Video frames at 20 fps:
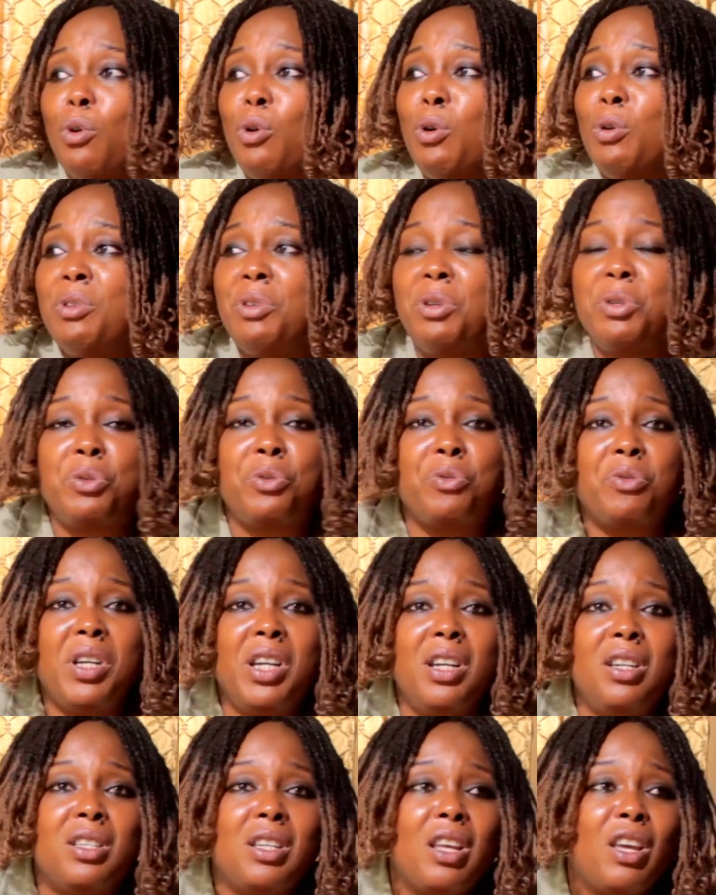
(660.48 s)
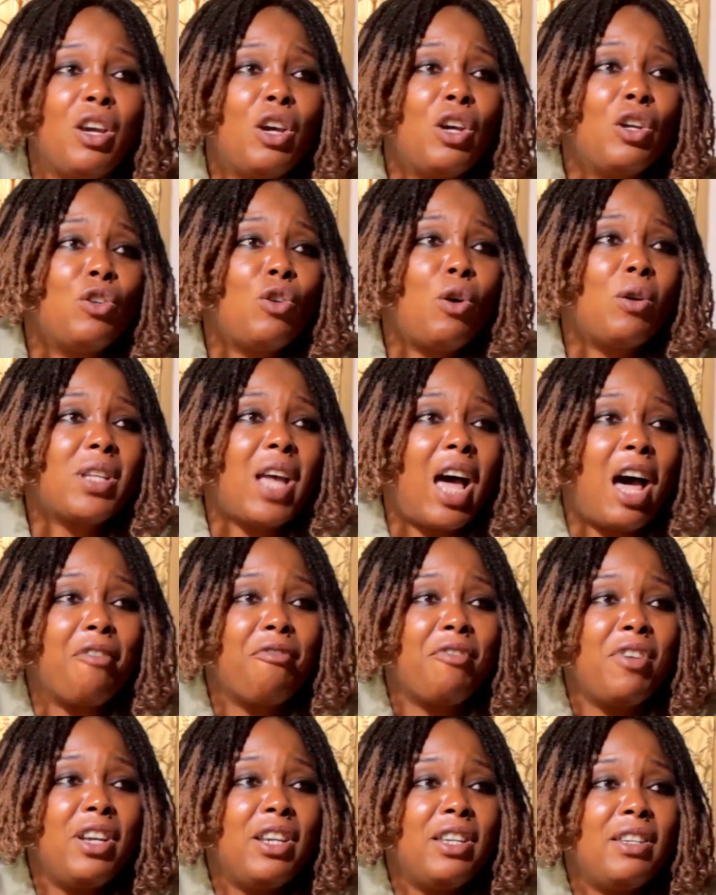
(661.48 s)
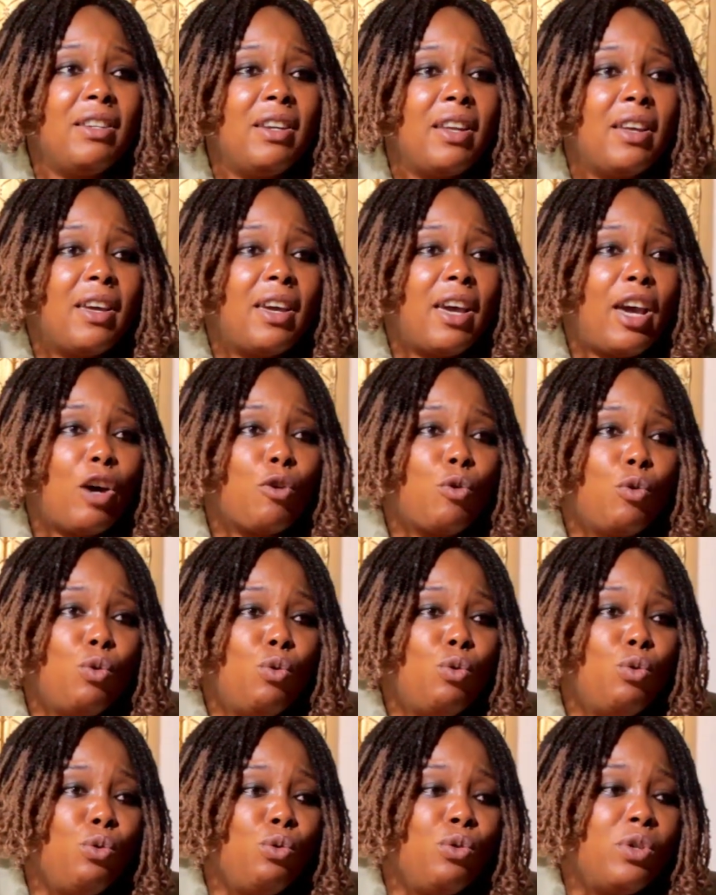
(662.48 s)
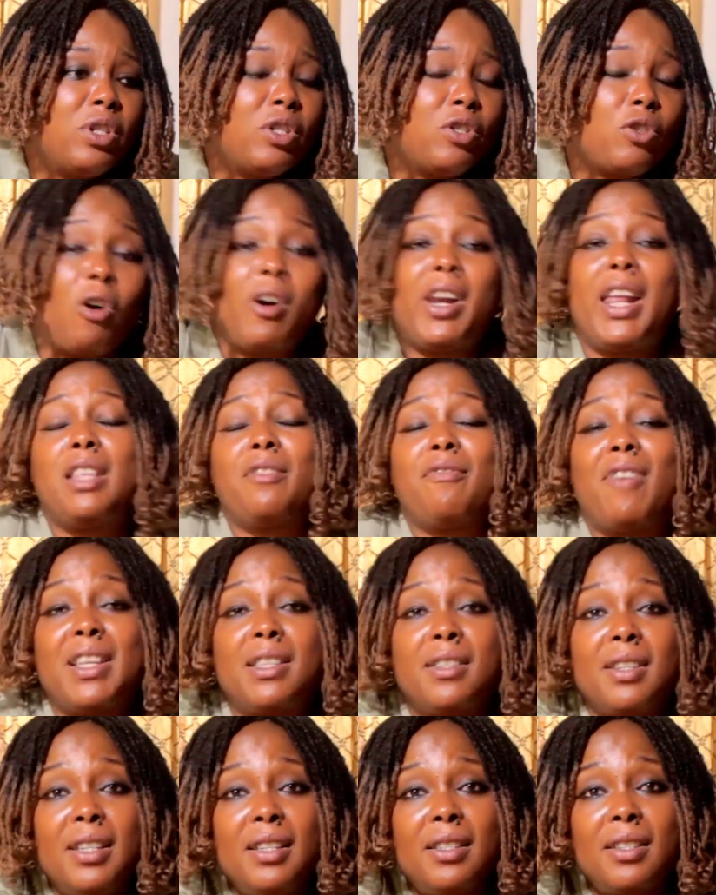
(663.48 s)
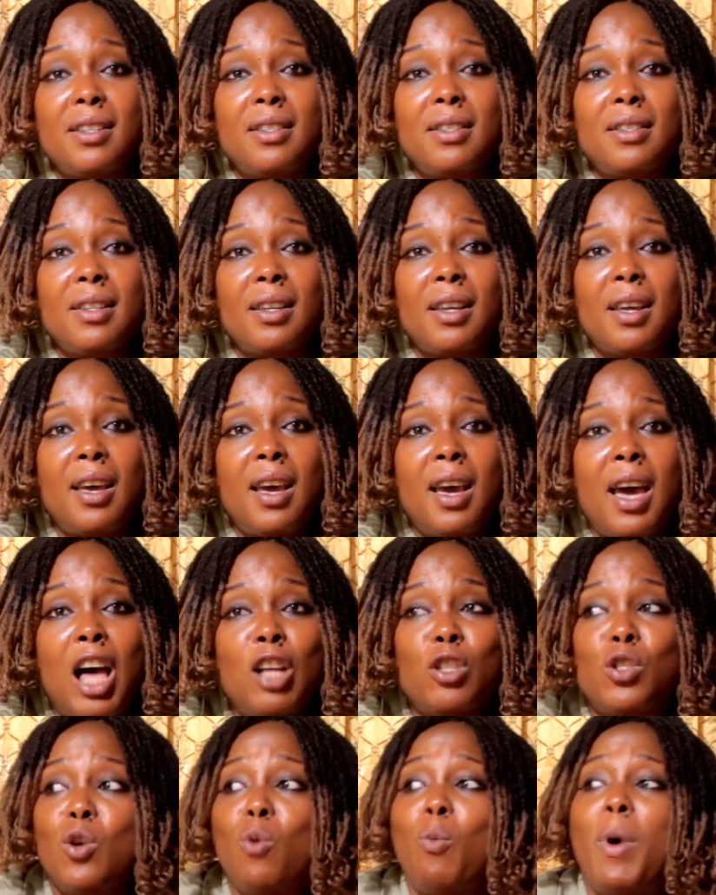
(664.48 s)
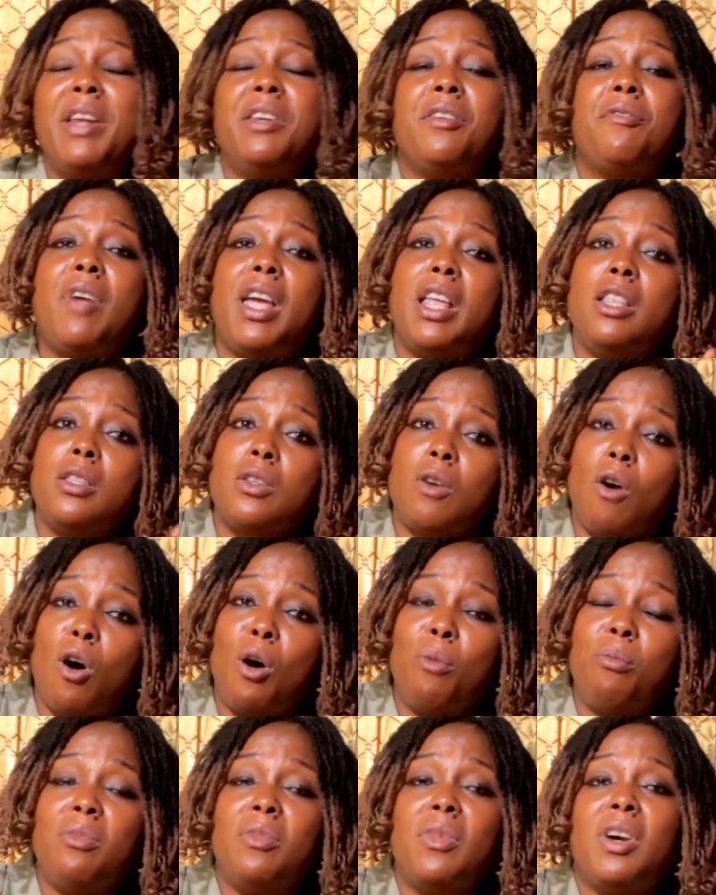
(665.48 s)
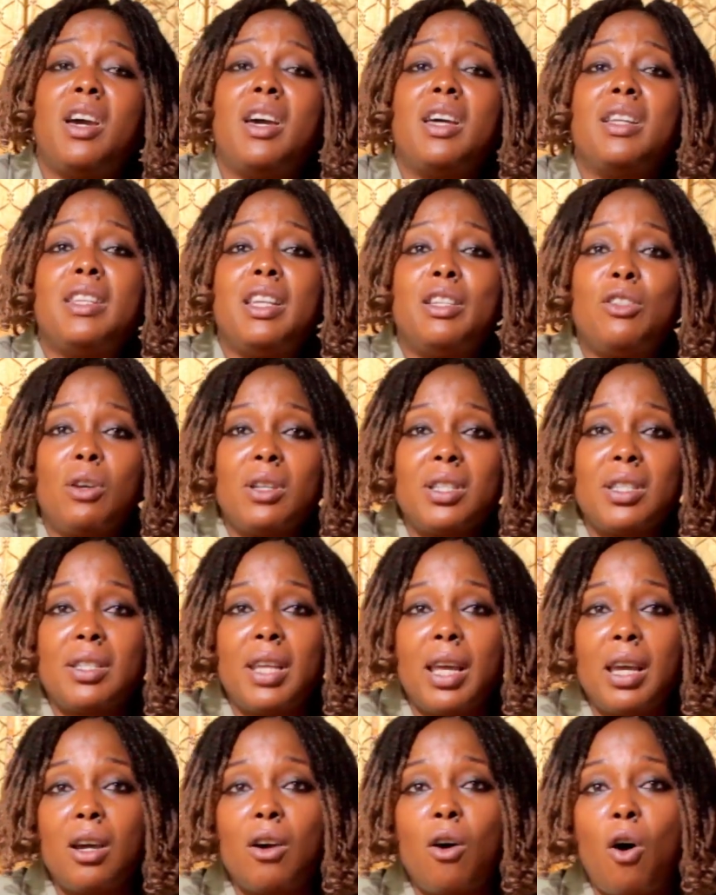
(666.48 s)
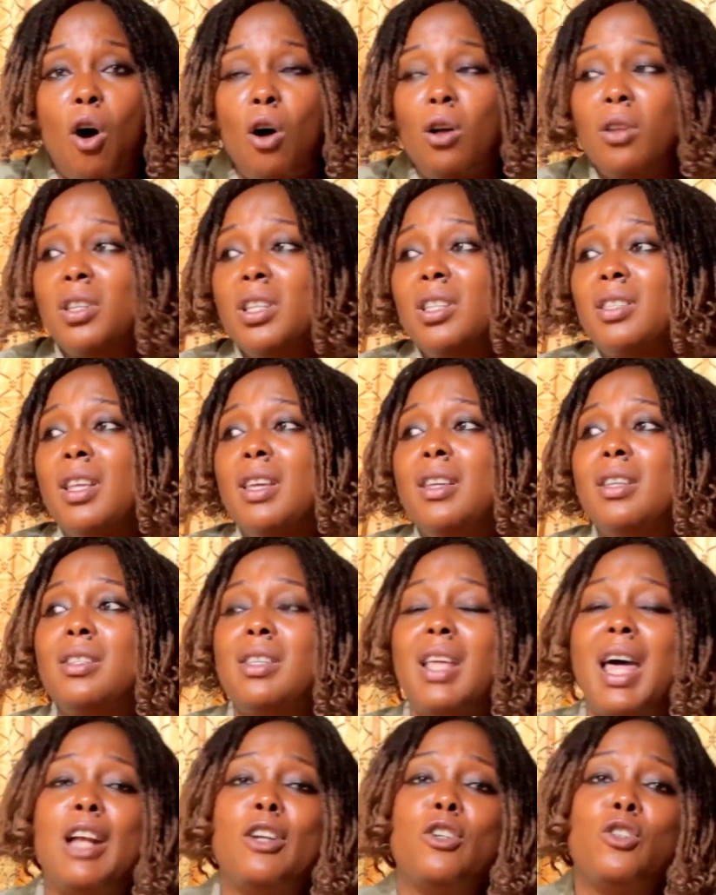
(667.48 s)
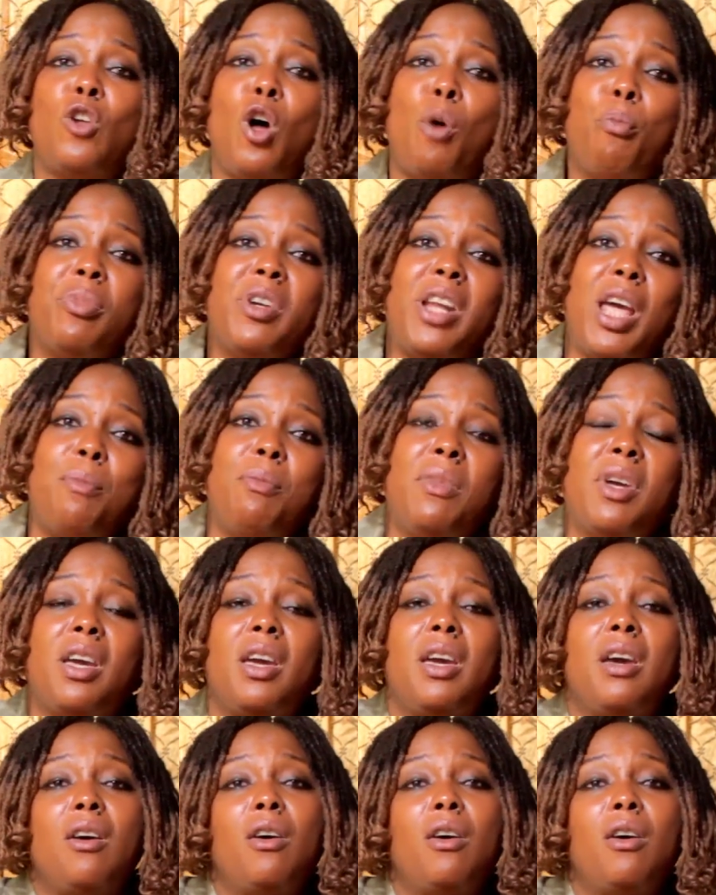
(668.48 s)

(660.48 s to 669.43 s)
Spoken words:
road, the street, not having a good toilet facilities. And so when the rains come, they just take all these things and dump them